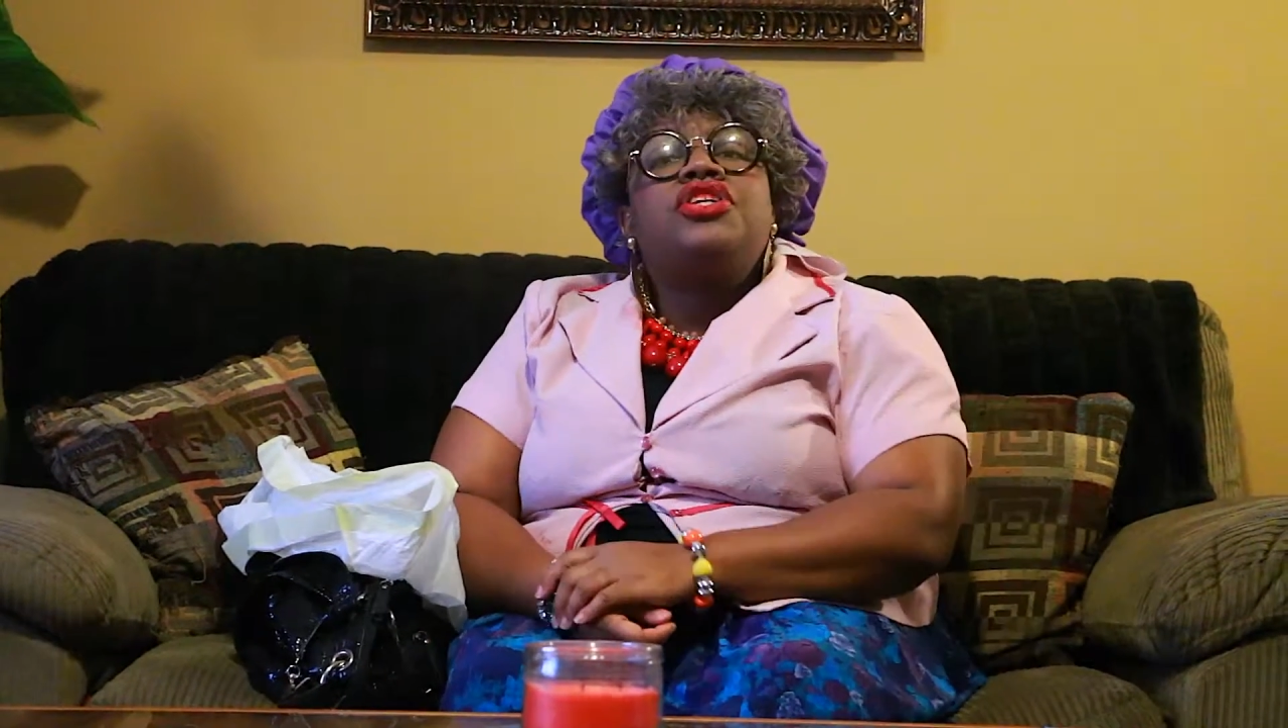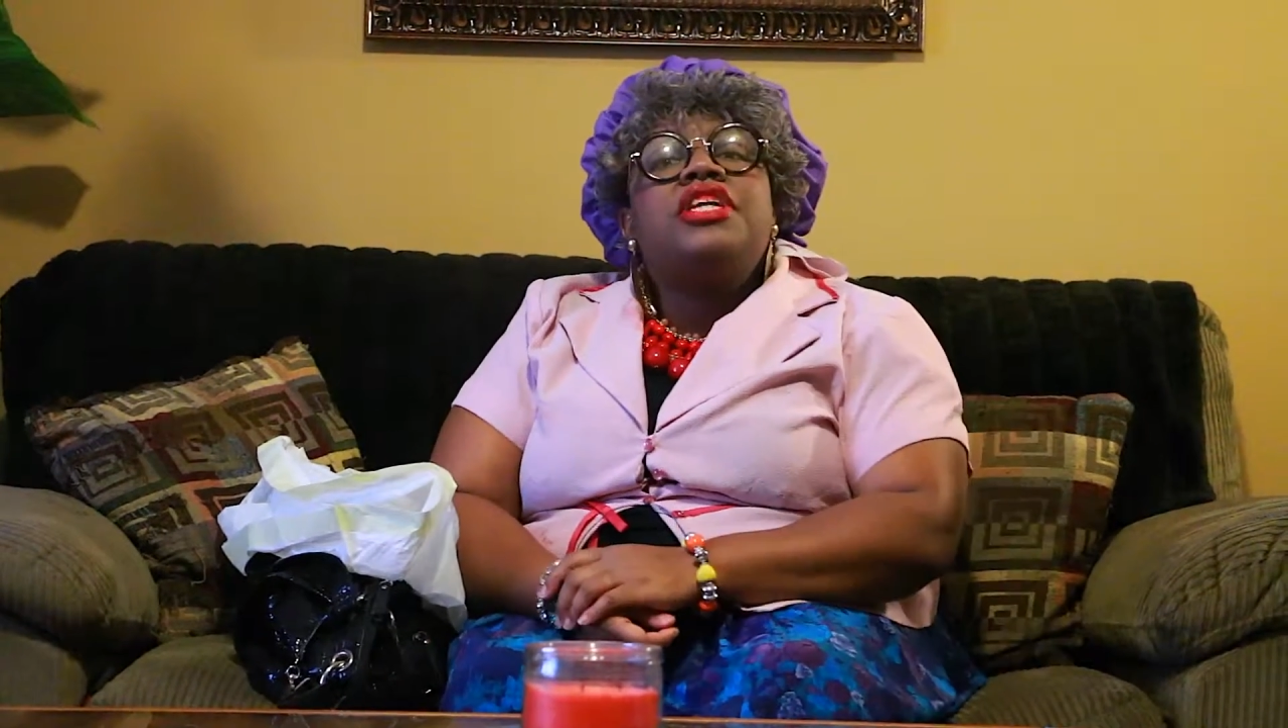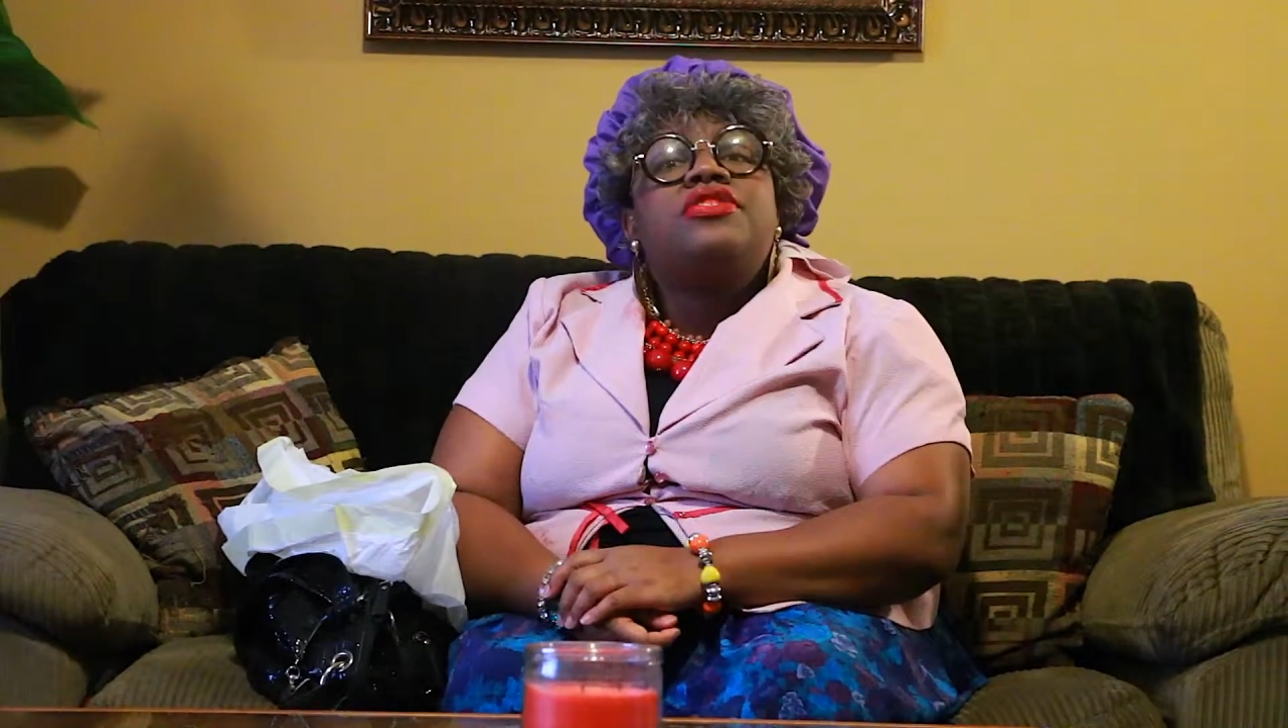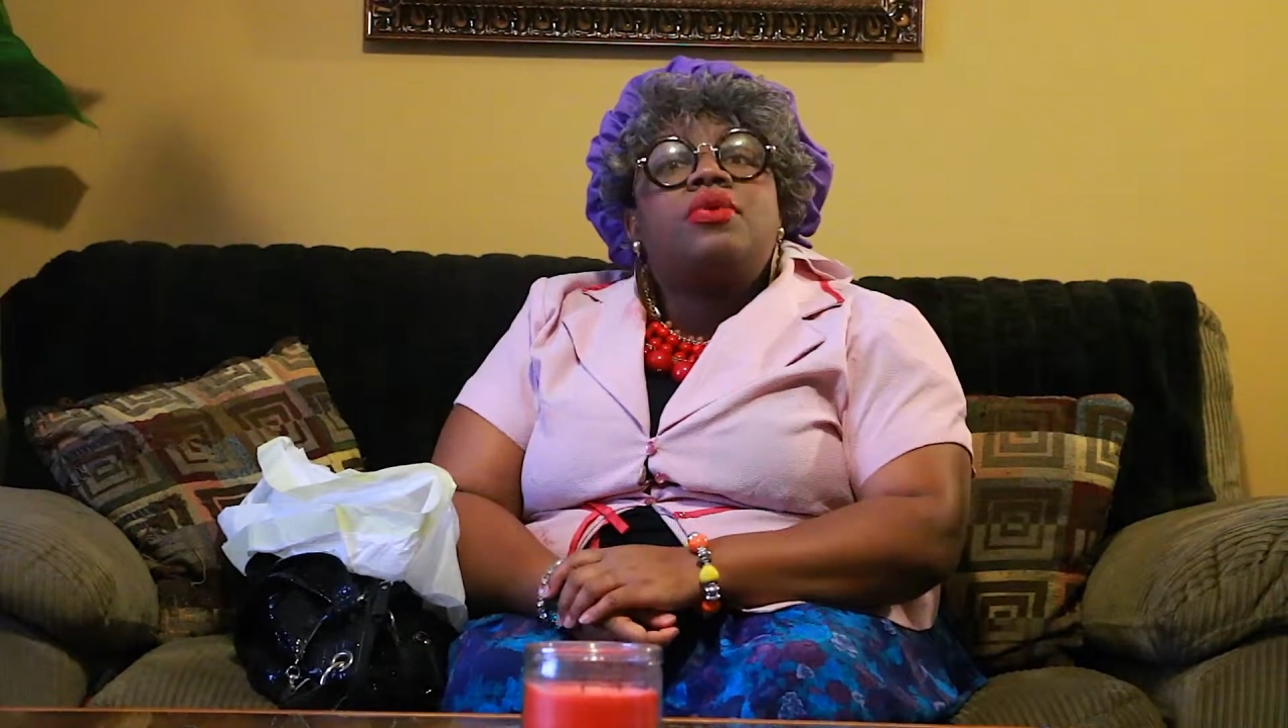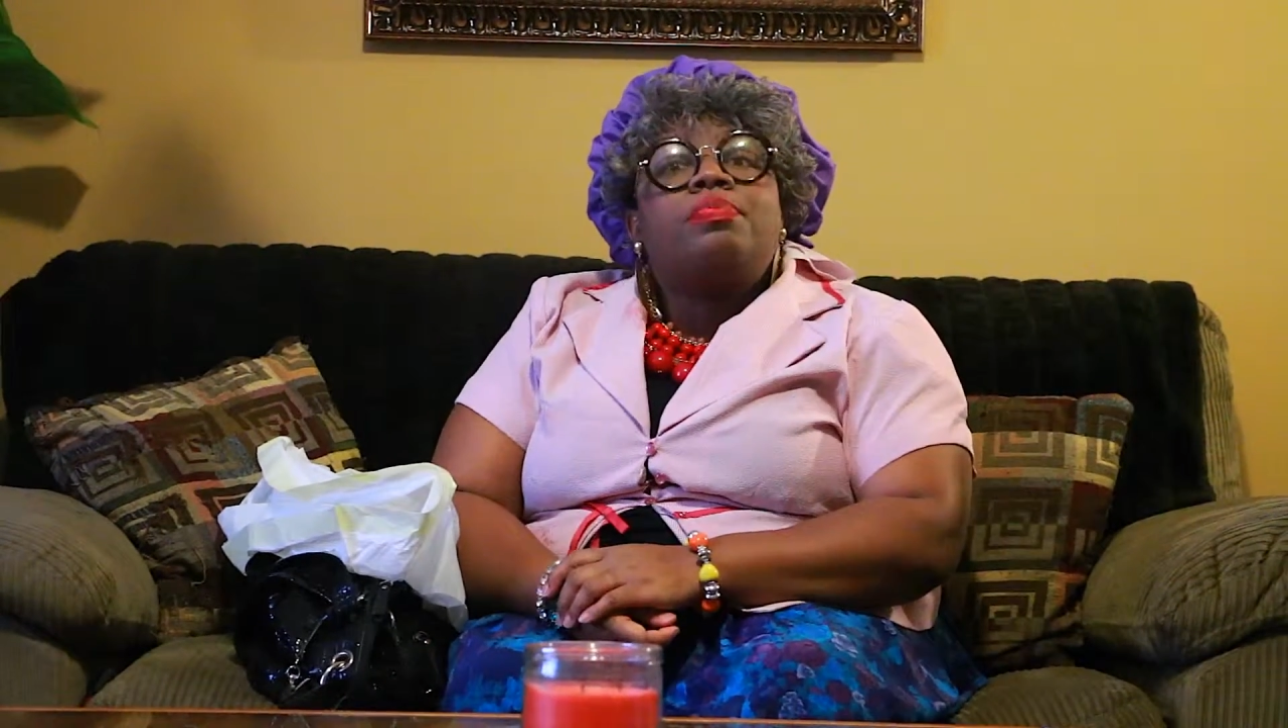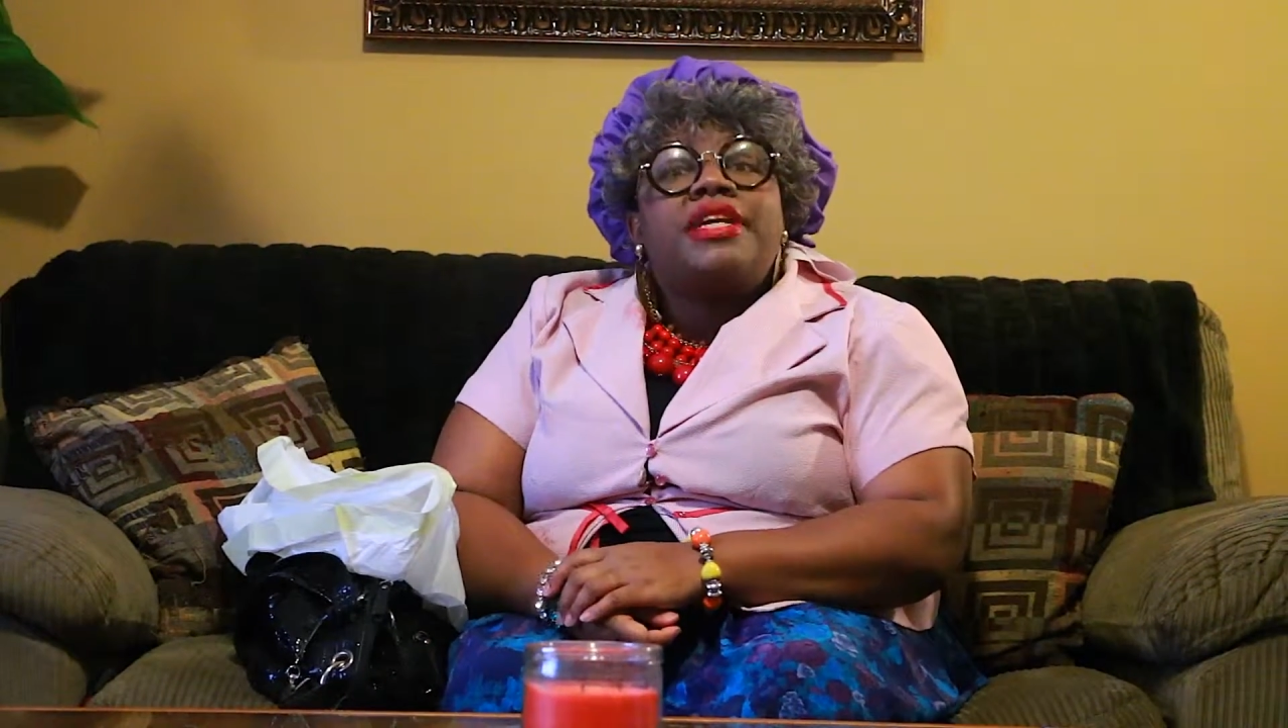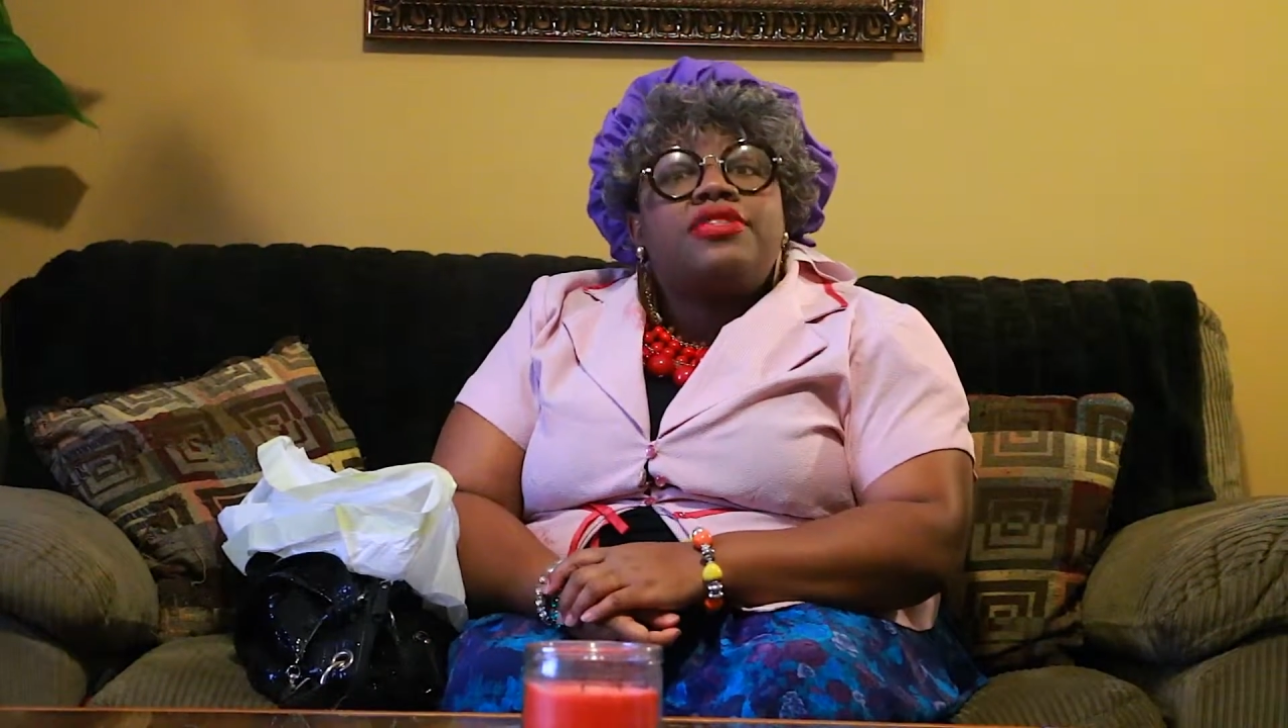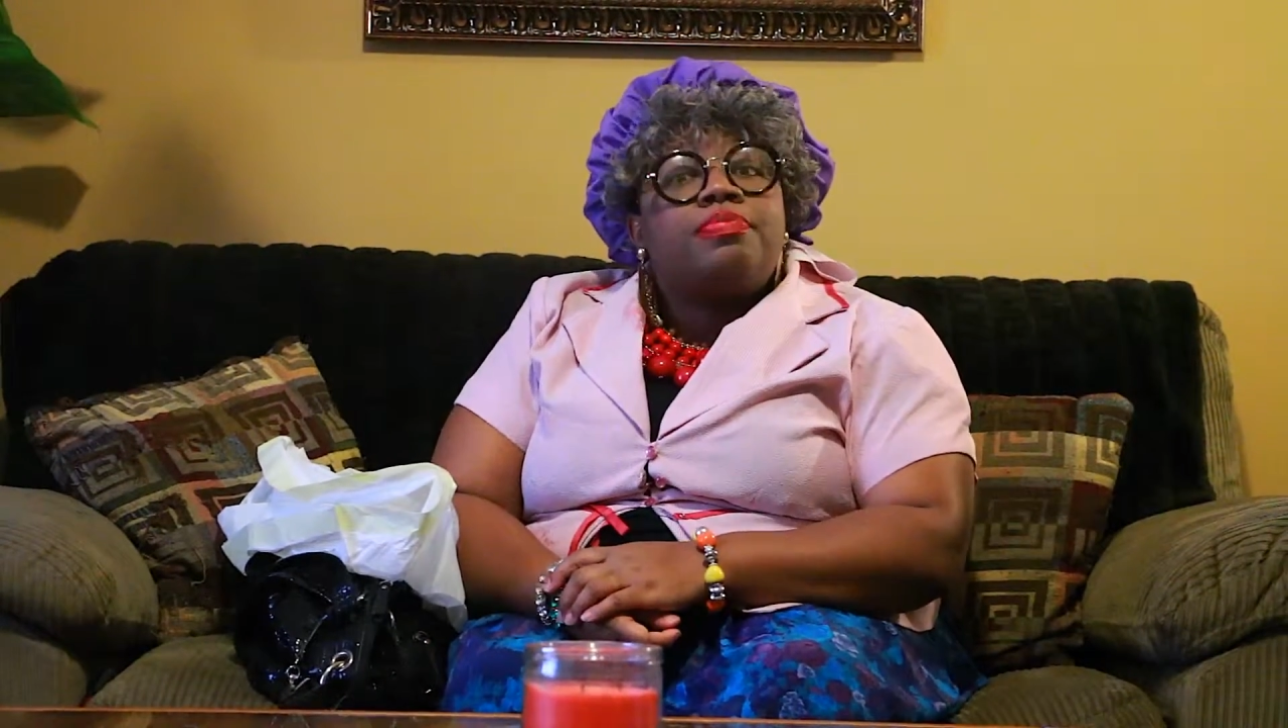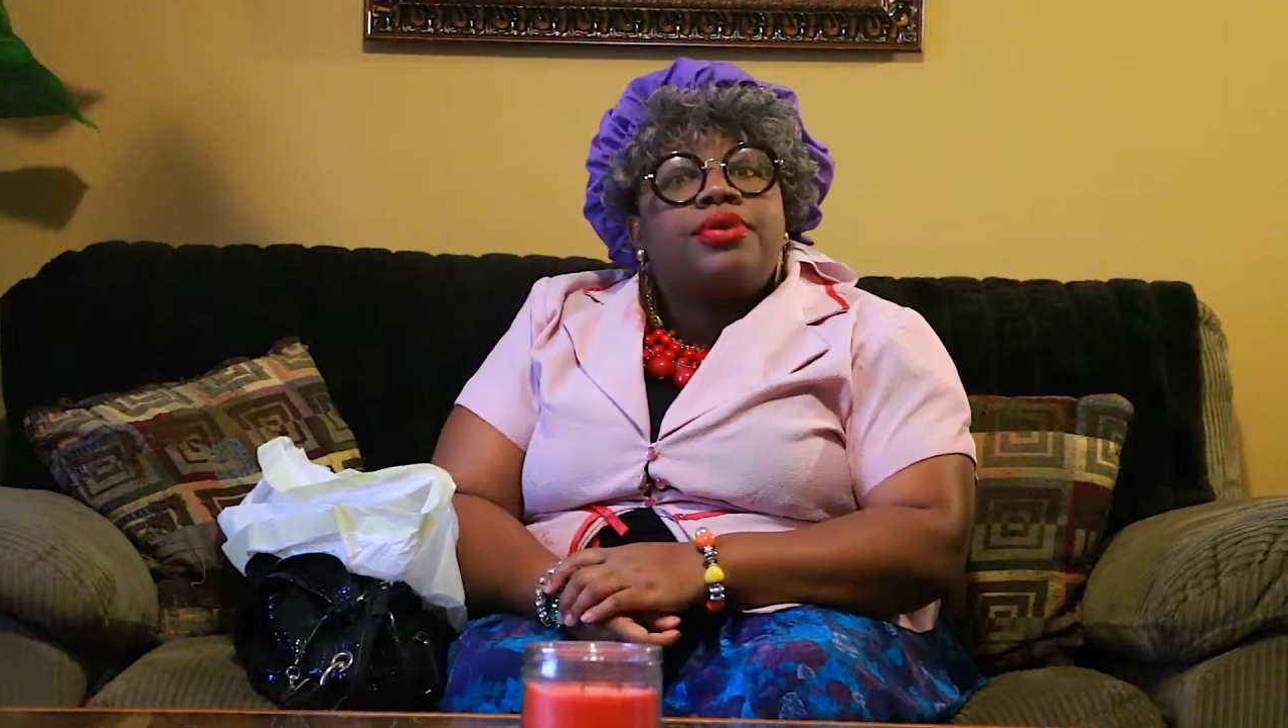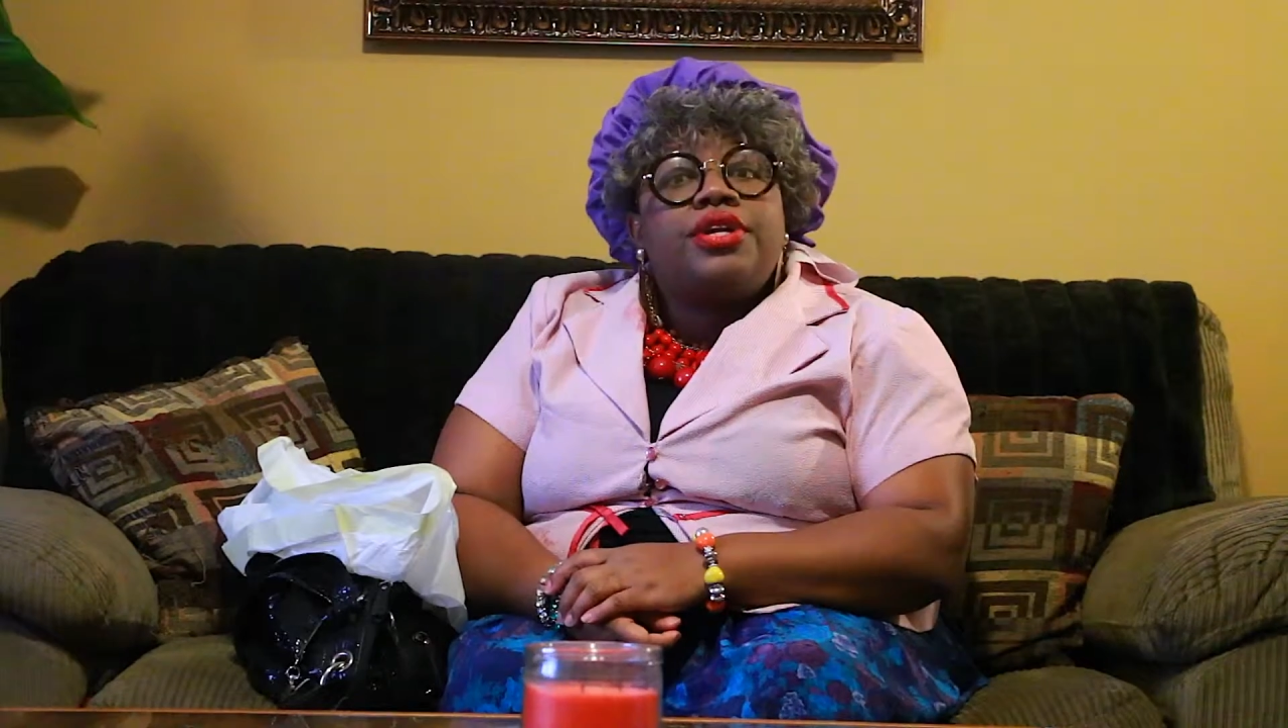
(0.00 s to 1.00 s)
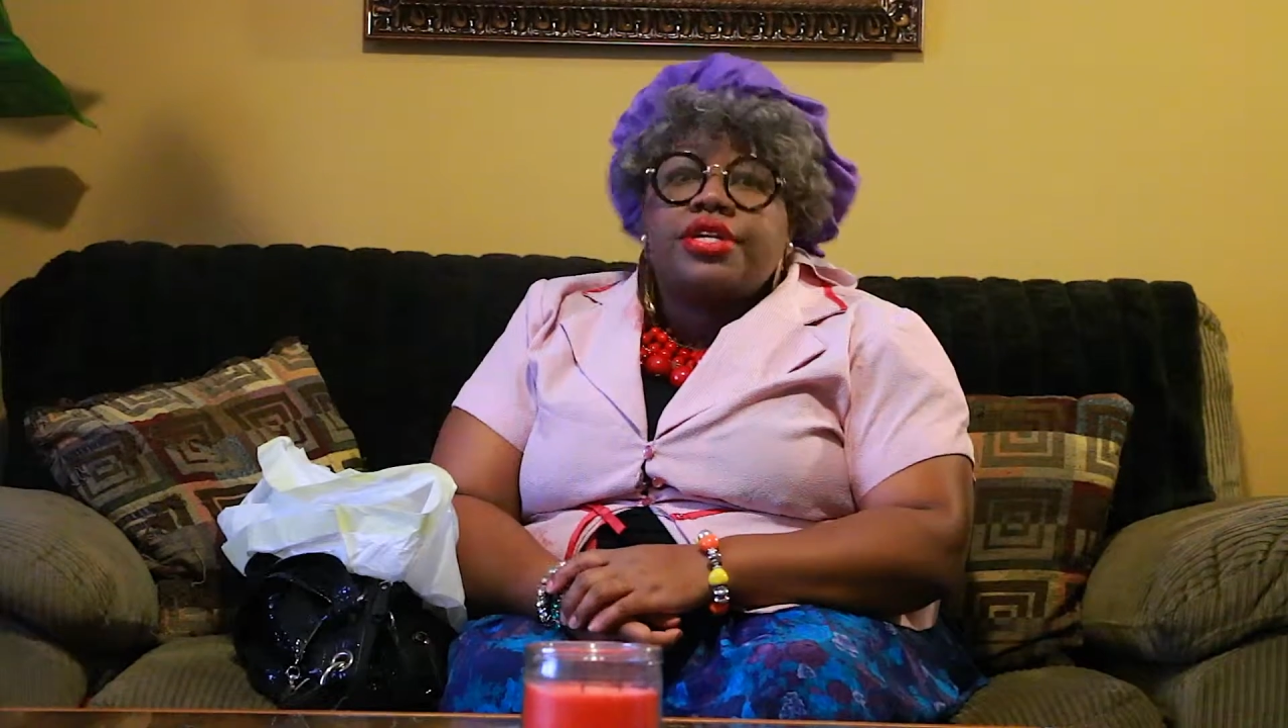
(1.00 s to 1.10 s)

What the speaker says: need some place to put it